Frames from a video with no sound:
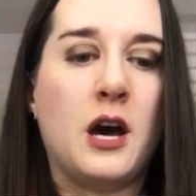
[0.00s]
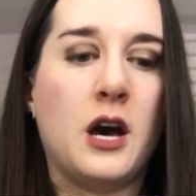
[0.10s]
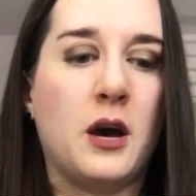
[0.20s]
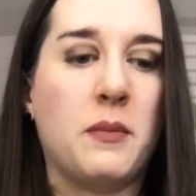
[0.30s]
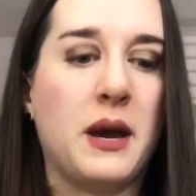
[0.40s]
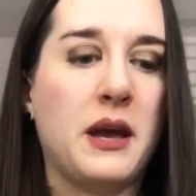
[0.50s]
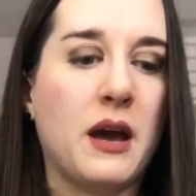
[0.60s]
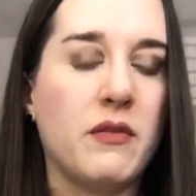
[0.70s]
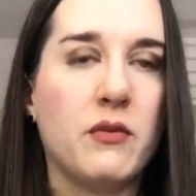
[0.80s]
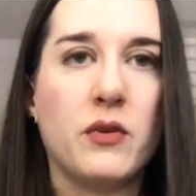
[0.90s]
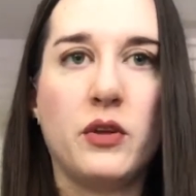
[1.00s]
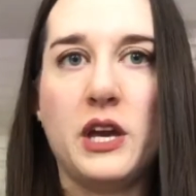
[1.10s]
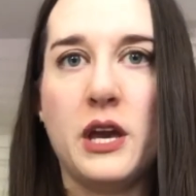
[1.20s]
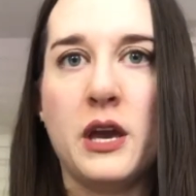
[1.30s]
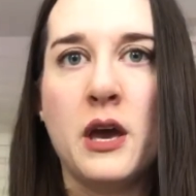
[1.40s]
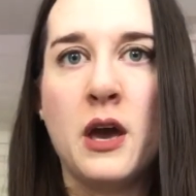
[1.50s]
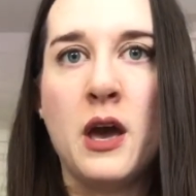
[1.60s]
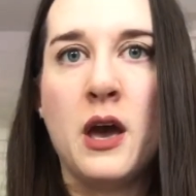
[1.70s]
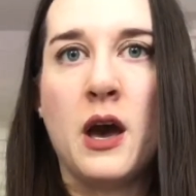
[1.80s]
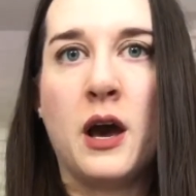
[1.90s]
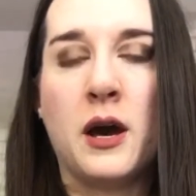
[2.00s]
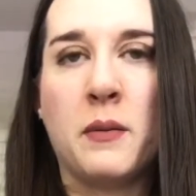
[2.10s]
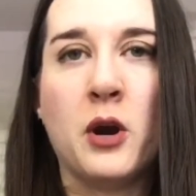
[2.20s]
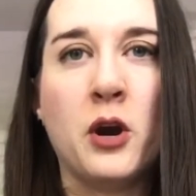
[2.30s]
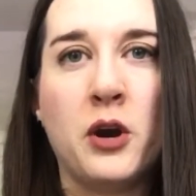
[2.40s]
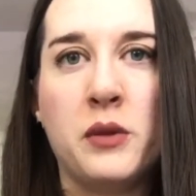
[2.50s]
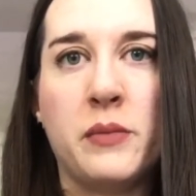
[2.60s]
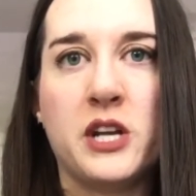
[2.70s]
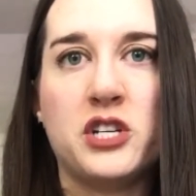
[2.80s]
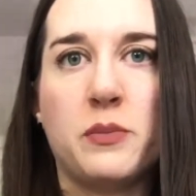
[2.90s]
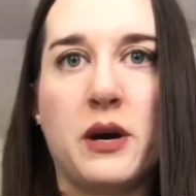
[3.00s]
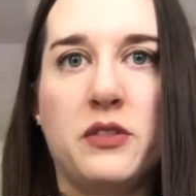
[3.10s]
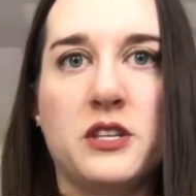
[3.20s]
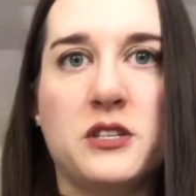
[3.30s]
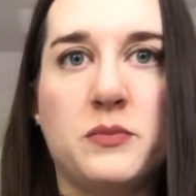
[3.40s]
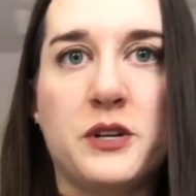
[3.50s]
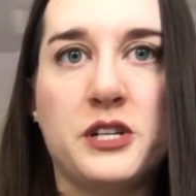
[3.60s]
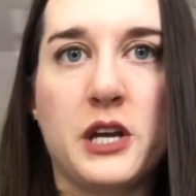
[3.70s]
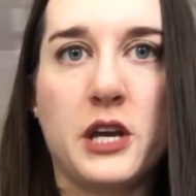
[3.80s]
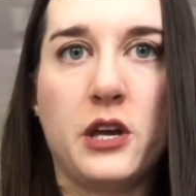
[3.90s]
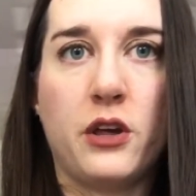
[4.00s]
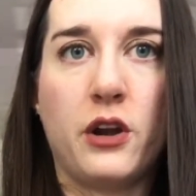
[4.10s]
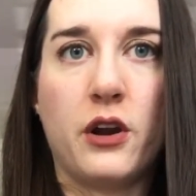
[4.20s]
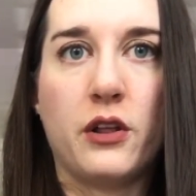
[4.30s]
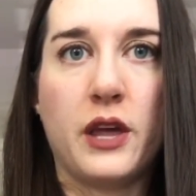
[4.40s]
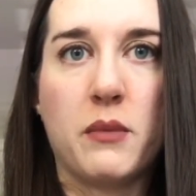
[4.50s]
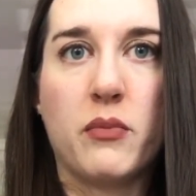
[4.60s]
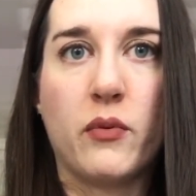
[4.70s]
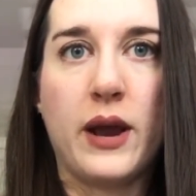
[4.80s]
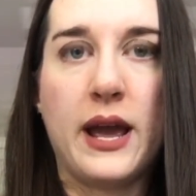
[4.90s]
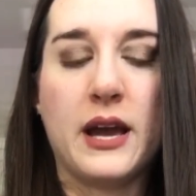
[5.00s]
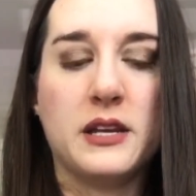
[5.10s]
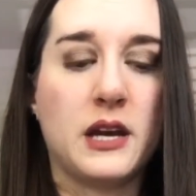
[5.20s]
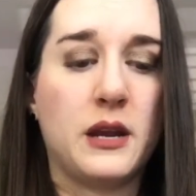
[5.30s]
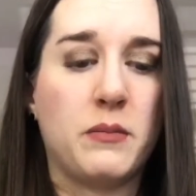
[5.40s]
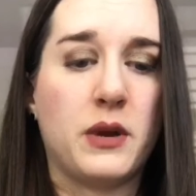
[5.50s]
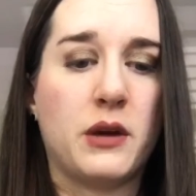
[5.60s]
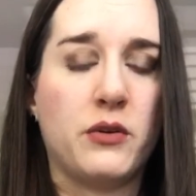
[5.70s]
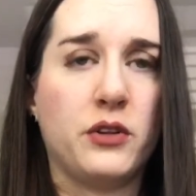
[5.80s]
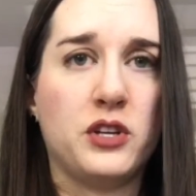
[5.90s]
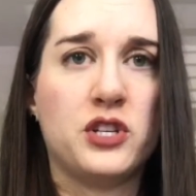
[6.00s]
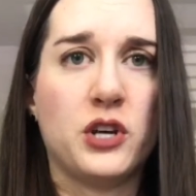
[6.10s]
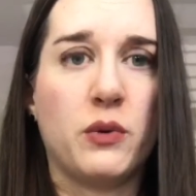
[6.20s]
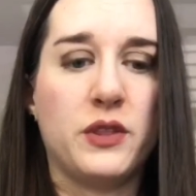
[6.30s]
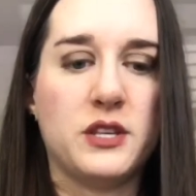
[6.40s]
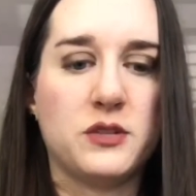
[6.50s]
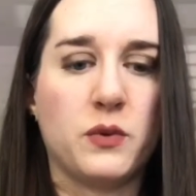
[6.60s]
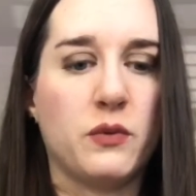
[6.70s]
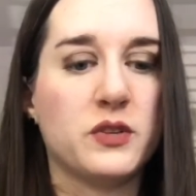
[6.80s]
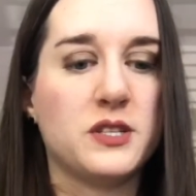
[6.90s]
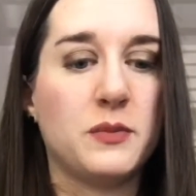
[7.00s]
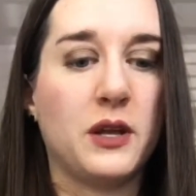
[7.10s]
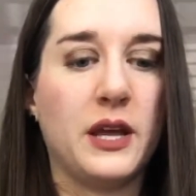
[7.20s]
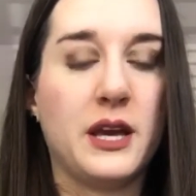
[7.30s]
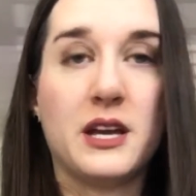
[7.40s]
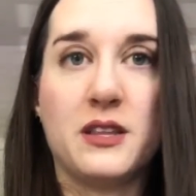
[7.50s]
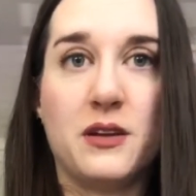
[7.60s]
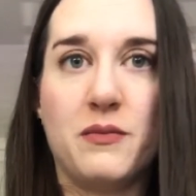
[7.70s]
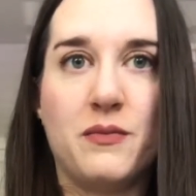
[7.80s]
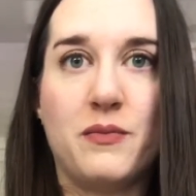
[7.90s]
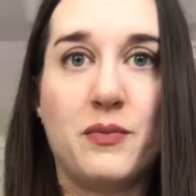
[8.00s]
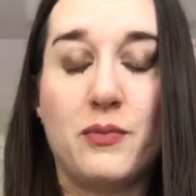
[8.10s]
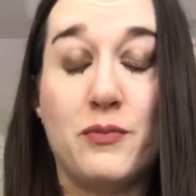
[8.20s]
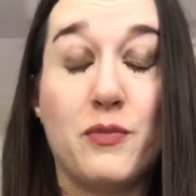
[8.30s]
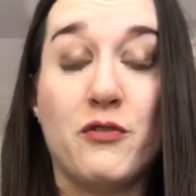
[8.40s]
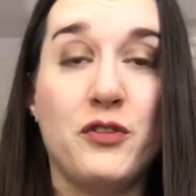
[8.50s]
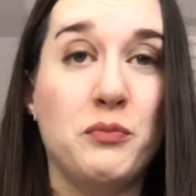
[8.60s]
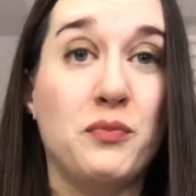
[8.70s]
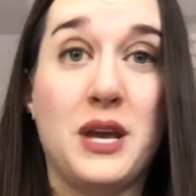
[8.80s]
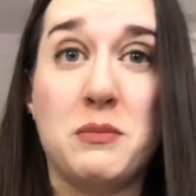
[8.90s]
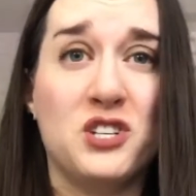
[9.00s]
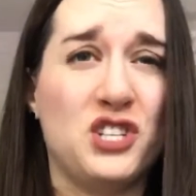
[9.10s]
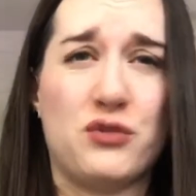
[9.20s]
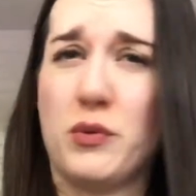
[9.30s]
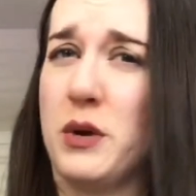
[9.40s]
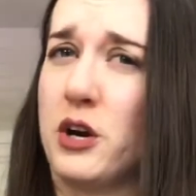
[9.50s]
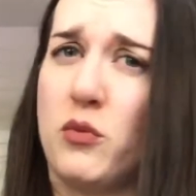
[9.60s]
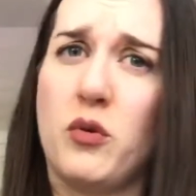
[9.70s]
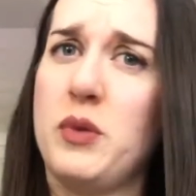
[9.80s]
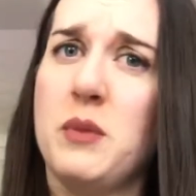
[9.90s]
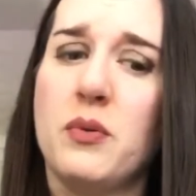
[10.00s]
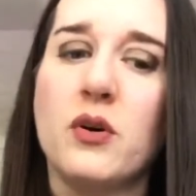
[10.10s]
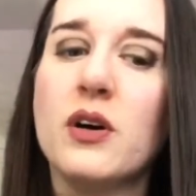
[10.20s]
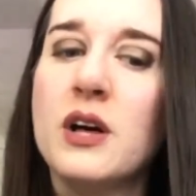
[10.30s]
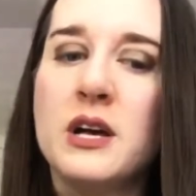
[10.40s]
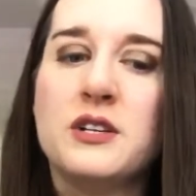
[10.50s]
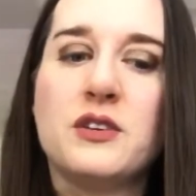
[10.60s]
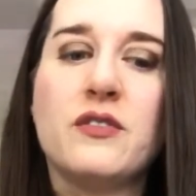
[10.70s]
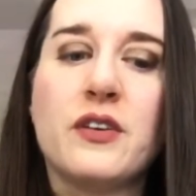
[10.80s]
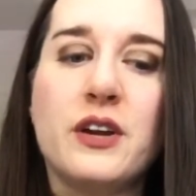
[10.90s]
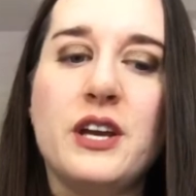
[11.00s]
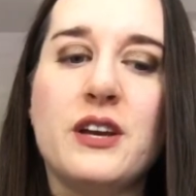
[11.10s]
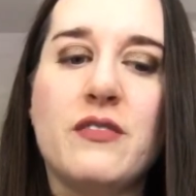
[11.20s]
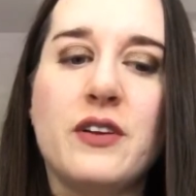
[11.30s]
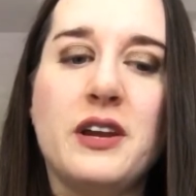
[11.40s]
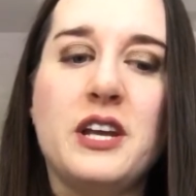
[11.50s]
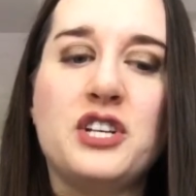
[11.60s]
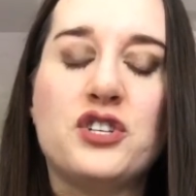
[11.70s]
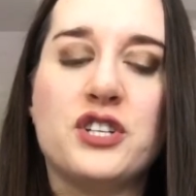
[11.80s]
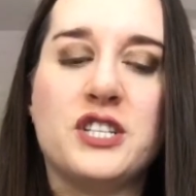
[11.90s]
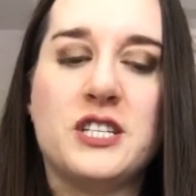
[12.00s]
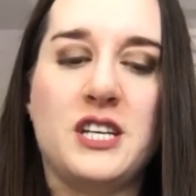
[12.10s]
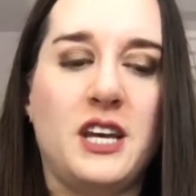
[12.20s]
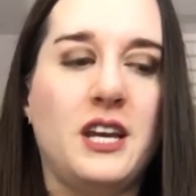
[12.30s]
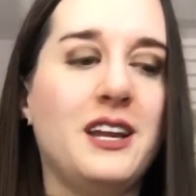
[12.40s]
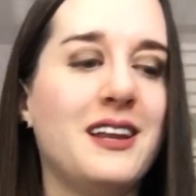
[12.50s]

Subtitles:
I haven't really heard much about this particular like brand, and I'm not really sure what this one will smell like. The perfume name is just Remarkable People. So very interesting.